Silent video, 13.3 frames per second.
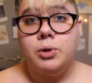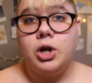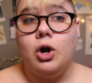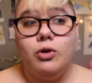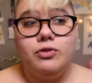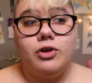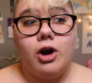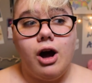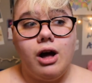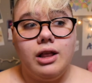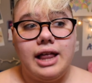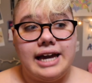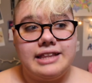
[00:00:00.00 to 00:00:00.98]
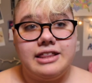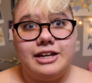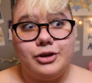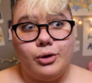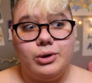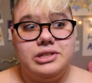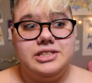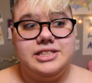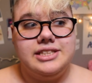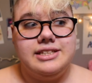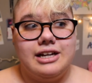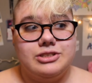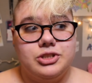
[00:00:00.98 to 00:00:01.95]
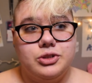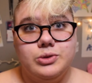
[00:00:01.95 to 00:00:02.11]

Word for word: But overall, I think going to see Dr.